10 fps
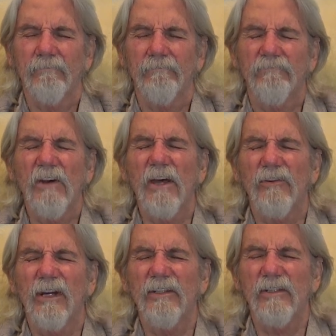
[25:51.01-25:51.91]

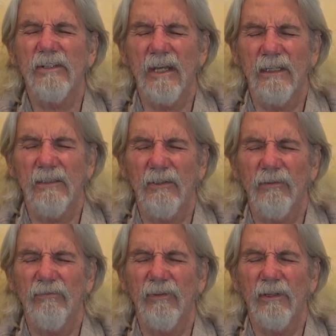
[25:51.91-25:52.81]
Father, I just thank you
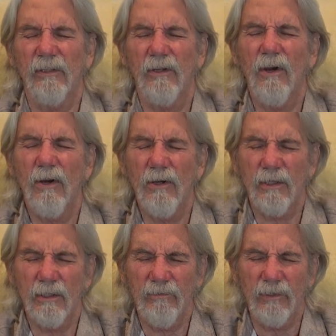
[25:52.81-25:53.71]
for the
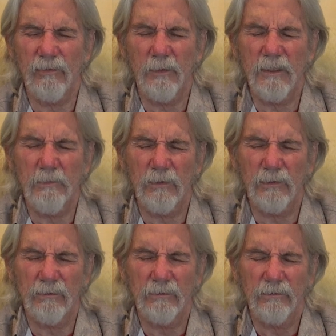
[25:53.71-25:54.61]
heart of this people.
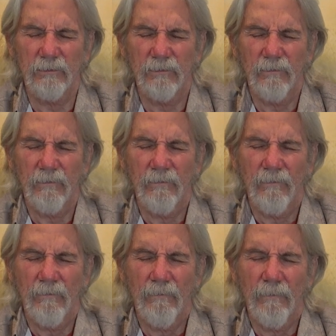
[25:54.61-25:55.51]

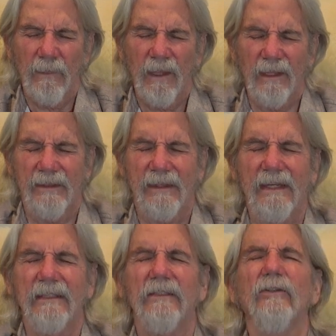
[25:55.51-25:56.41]
I
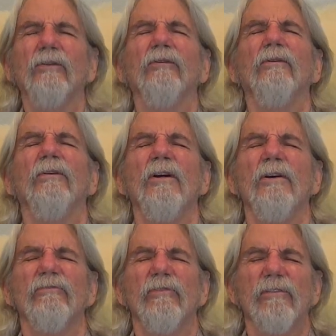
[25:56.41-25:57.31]
thank you
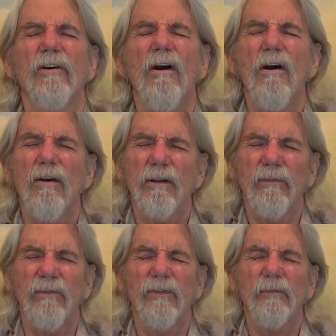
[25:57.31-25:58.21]
for the heart
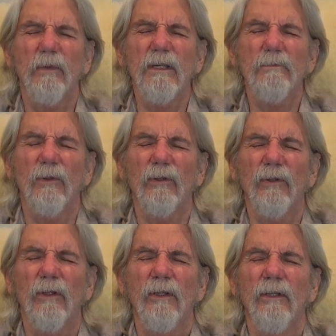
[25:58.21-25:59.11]
of this people
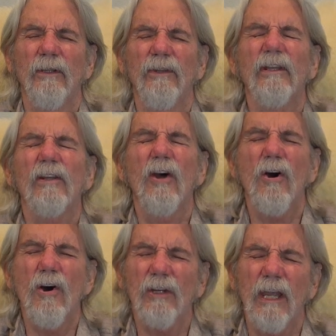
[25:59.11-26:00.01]
that
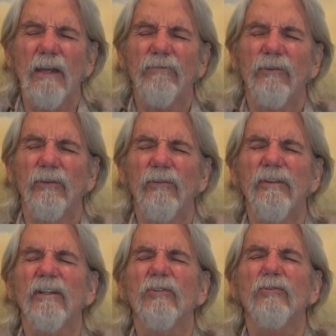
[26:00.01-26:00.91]
long after you,
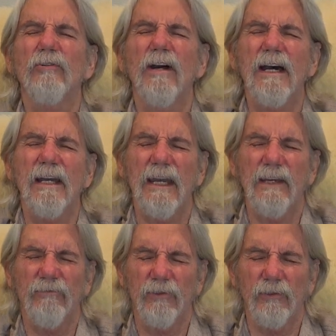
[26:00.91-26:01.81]
that cry
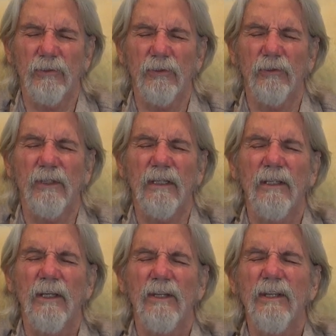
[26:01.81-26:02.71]
after you, that,
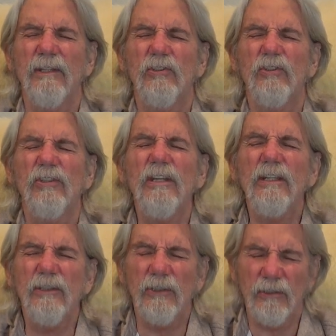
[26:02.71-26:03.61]
that
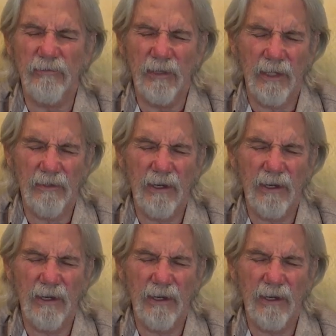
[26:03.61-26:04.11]
seek you, Father.